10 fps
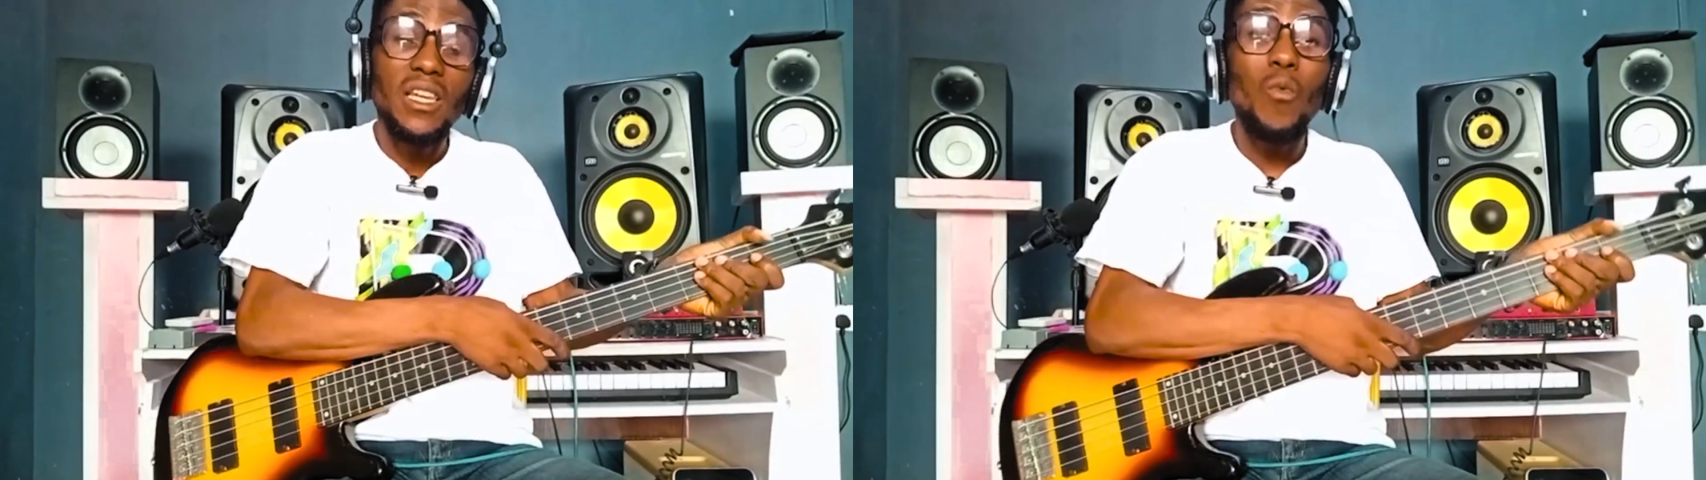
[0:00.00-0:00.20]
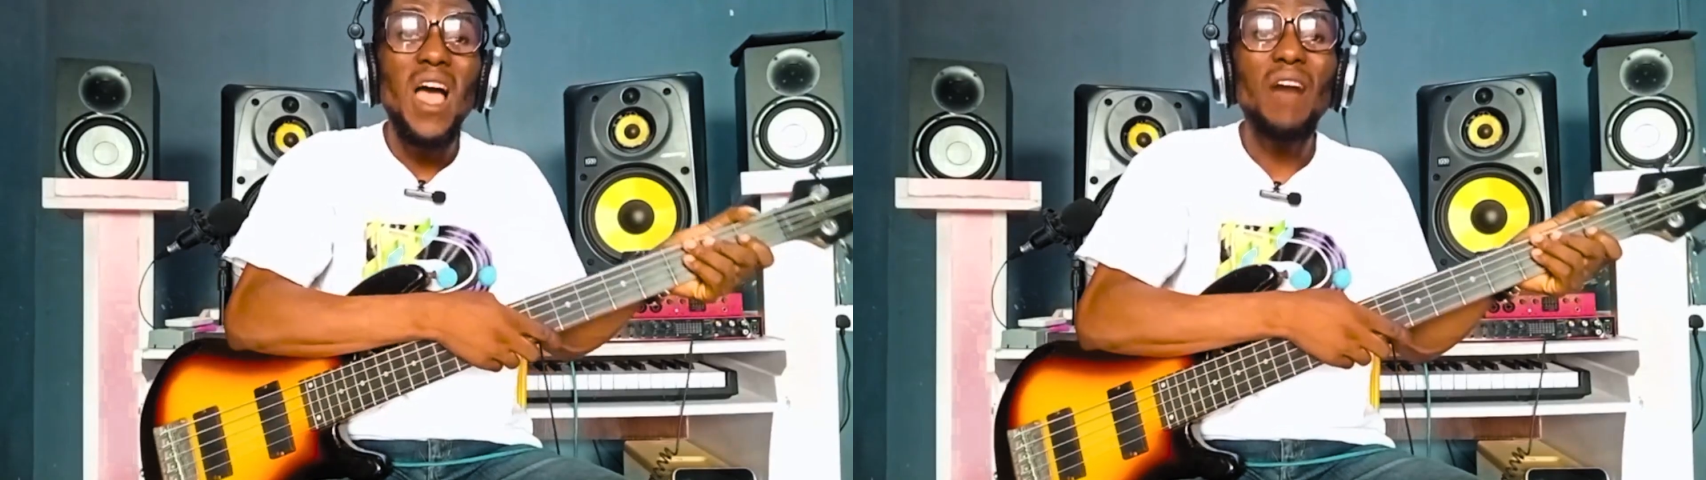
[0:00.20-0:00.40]

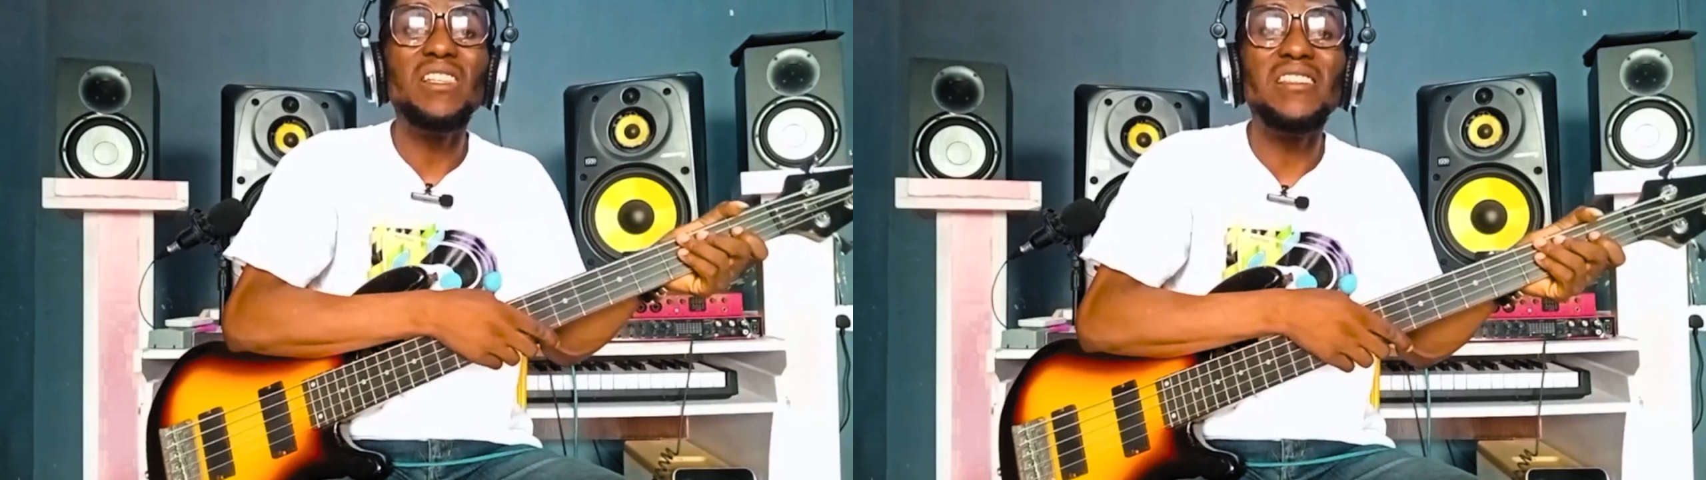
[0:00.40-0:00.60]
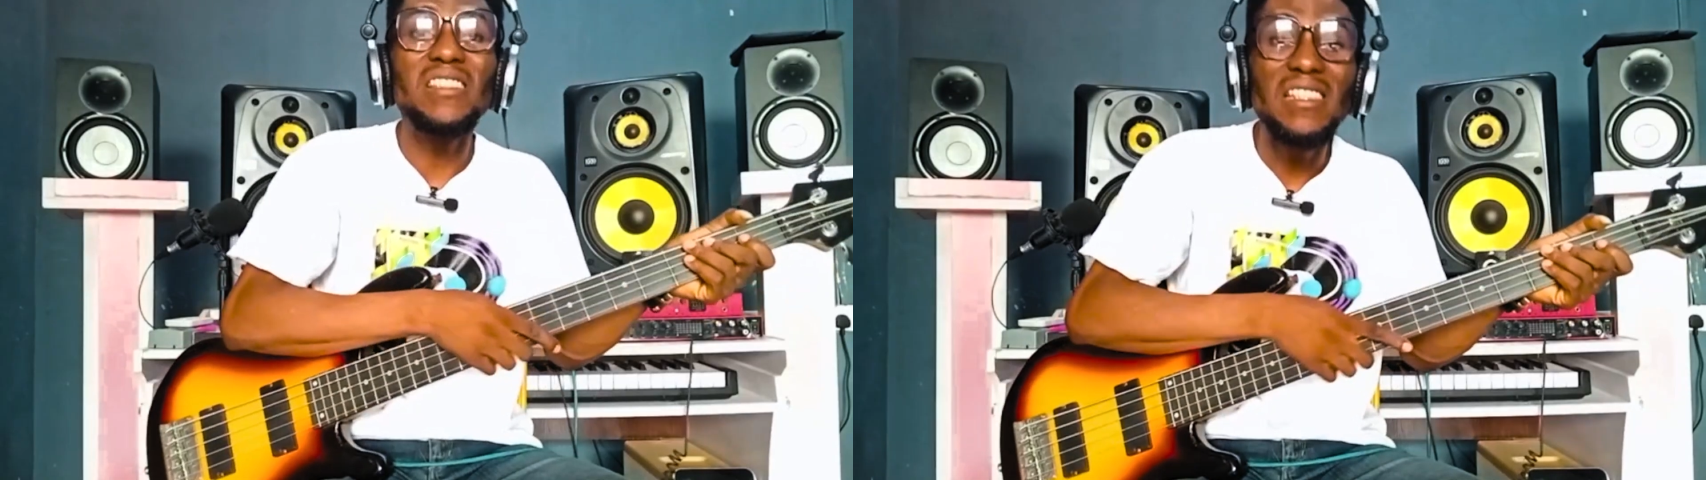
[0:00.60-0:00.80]
have the
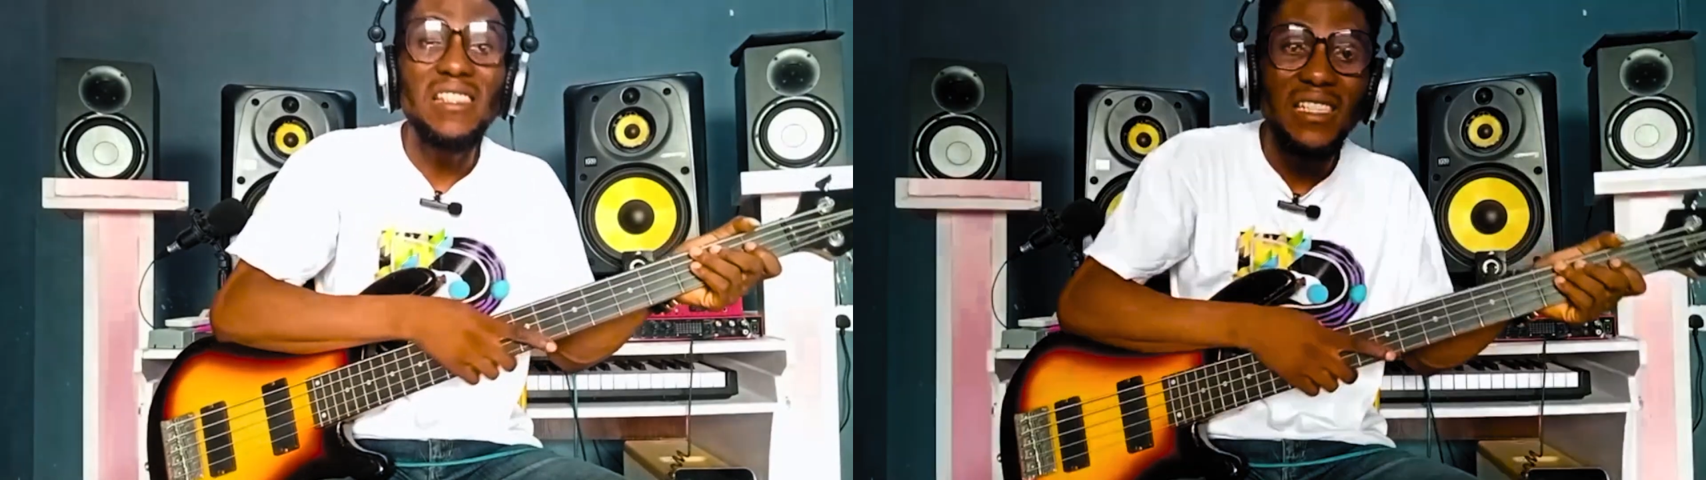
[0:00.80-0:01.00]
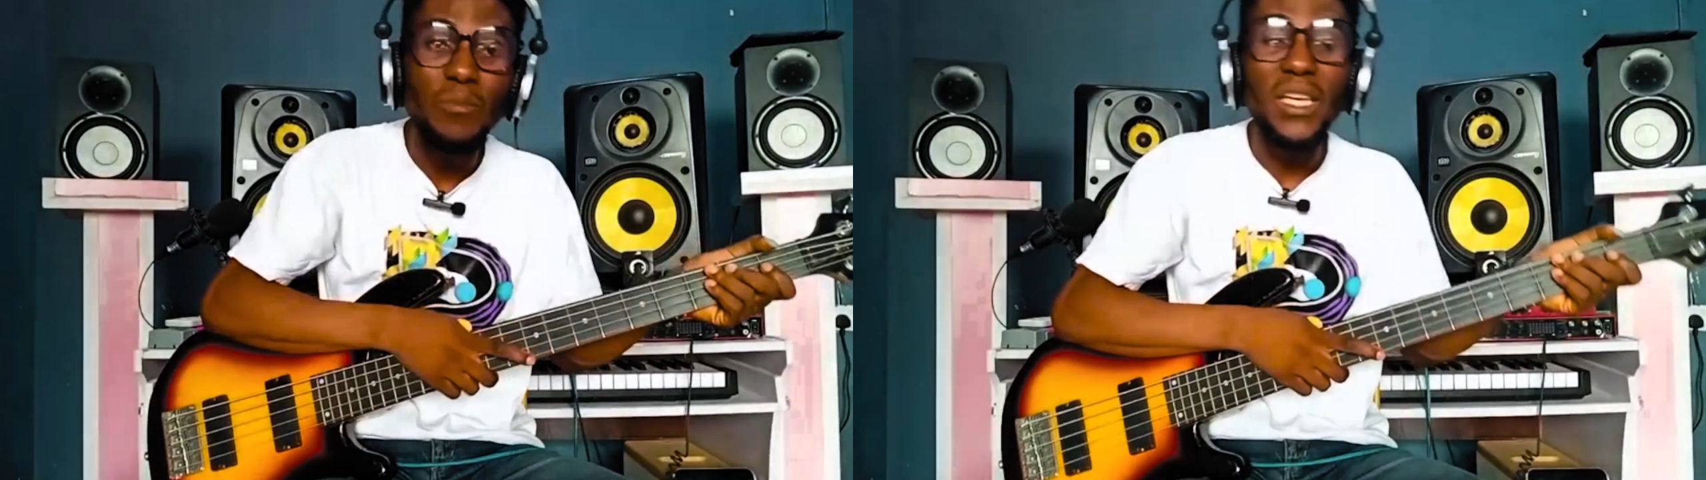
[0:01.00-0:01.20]
6-string
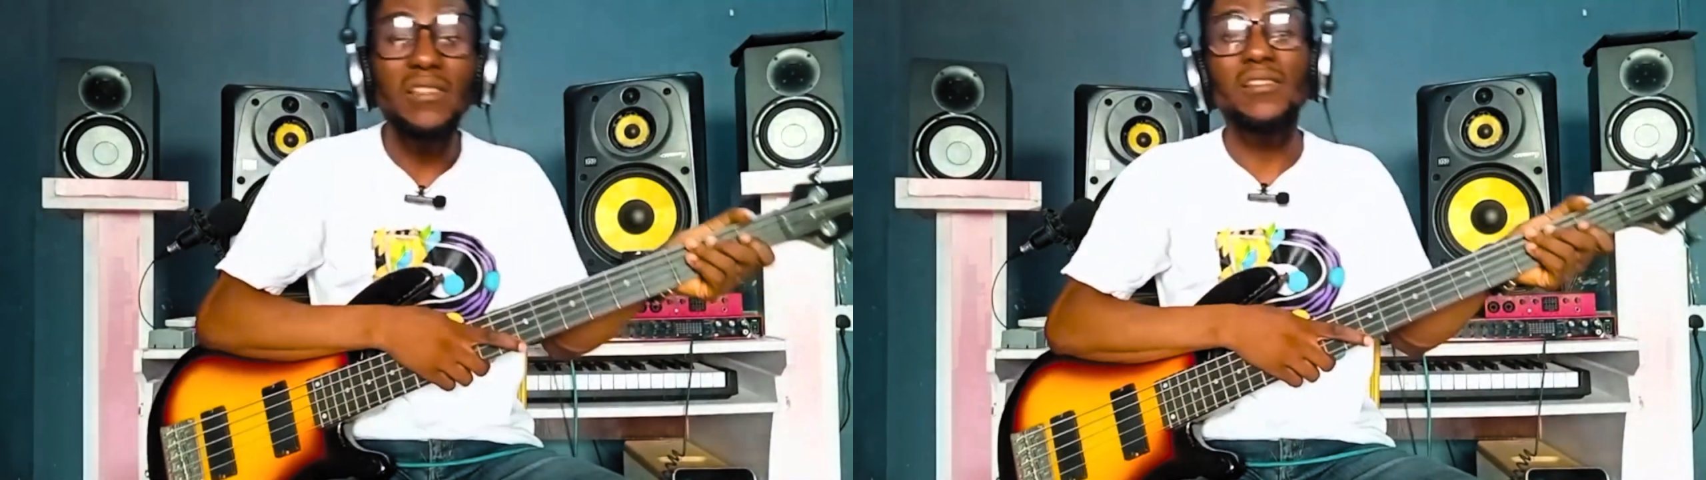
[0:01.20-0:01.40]
bass.